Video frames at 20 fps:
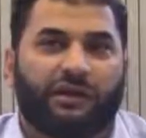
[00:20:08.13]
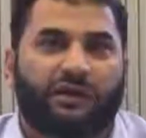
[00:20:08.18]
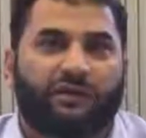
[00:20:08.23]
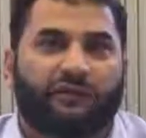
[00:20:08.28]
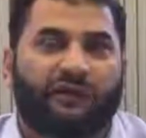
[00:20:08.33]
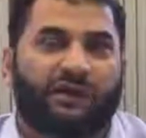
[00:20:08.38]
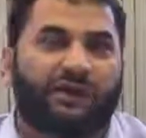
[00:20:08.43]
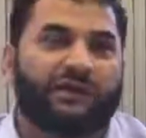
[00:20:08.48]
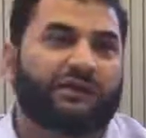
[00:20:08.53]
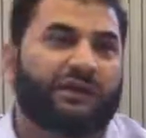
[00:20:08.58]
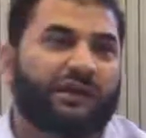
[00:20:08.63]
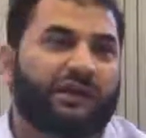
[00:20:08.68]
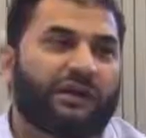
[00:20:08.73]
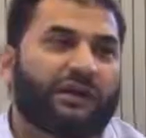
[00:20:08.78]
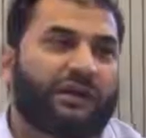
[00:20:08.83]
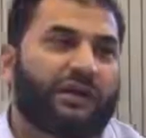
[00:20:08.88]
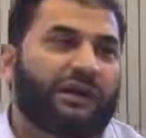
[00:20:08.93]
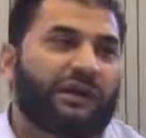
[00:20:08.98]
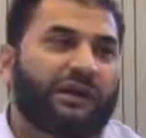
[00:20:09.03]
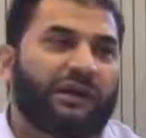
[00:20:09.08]
reading
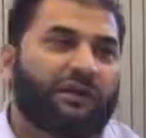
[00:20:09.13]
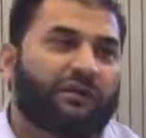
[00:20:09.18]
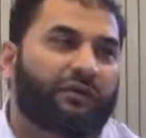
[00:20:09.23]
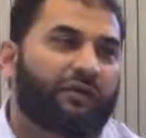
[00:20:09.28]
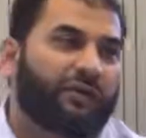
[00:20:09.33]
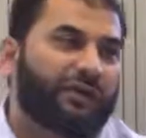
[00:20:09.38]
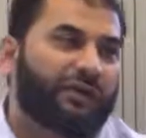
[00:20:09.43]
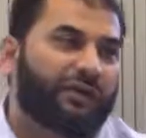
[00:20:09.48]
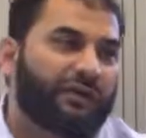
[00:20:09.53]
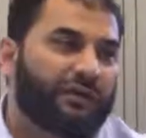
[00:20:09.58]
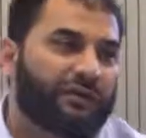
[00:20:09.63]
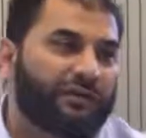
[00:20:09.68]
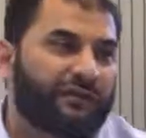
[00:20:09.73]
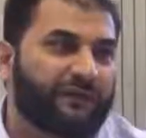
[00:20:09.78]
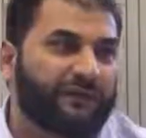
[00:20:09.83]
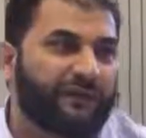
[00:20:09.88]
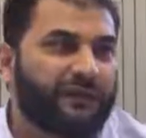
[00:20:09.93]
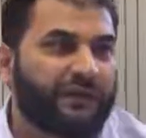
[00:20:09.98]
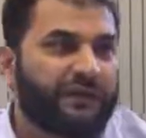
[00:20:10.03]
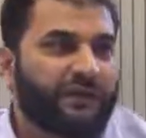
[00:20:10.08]
the early
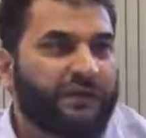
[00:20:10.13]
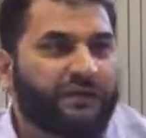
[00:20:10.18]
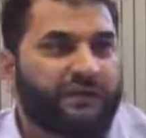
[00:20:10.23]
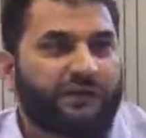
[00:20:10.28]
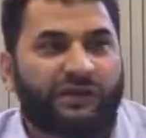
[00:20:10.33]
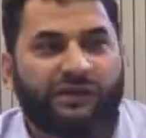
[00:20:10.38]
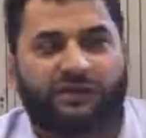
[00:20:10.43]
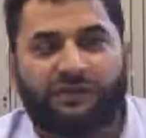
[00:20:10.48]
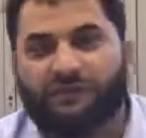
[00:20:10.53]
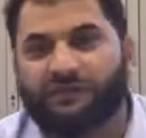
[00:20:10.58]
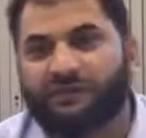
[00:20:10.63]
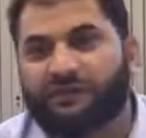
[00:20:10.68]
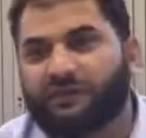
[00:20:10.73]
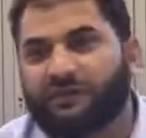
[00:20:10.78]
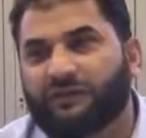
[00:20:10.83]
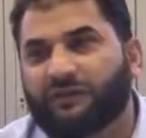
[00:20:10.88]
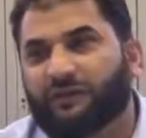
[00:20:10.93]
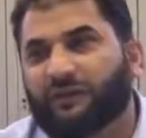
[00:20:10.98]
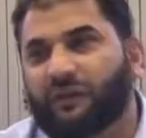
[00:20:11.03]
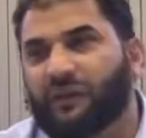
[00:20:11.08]
chronicles, they
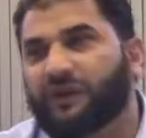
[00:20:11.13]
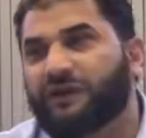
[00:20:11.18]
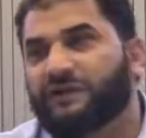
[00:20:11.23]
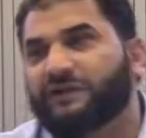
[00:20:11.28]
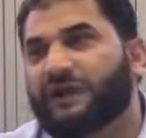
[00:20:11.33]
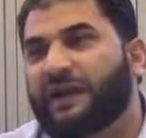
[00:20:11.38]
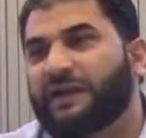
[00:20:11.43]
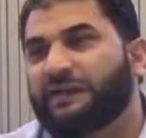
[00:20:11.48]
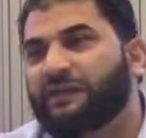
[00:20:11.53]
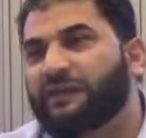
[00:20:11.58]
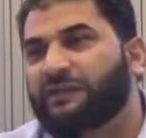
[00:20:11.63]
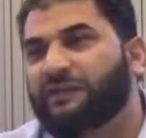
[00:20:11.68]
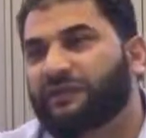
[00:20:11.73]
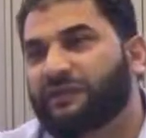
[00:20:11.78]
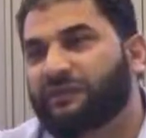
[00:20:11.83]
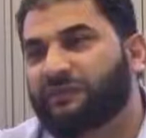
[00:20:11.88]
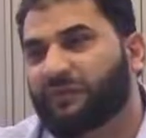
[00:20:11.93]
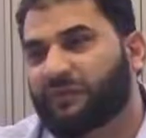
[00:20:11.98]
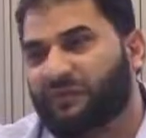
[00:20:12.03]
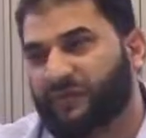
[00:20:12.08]
use words like this
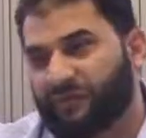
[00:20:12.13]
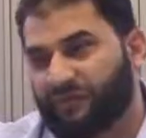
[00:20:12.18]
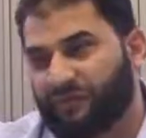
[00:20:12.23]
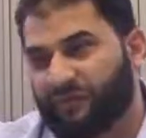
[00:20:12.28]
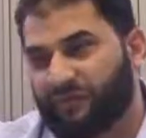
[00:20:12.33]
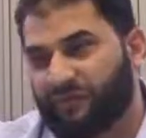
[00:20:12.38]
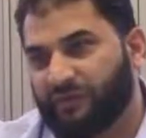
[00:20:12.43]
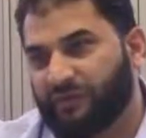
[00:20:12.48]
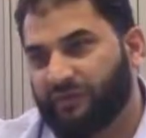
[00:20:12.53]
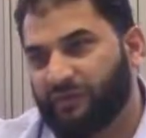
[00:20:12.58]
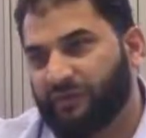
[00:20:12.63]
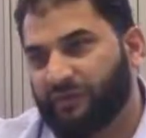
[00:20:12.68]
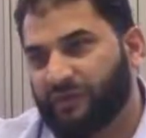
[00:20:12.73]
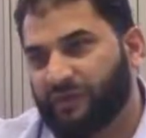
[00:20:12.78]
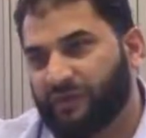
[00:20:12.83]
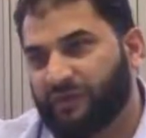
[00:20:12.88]
for the Muslims, you know,